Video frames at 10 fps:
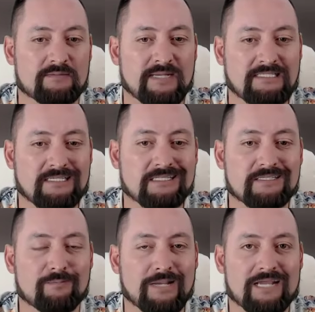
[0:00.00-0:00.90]
basically a
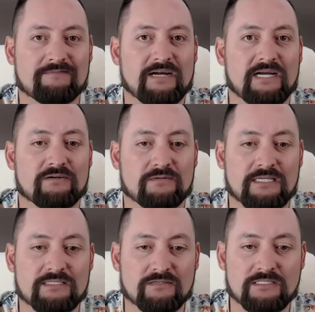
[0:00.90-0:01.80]
blank file,
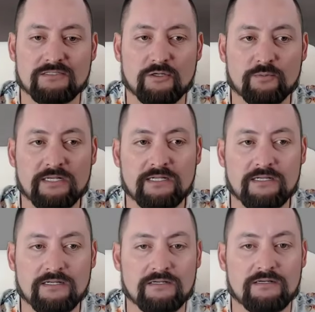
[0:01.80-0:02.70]
right? So I just open it,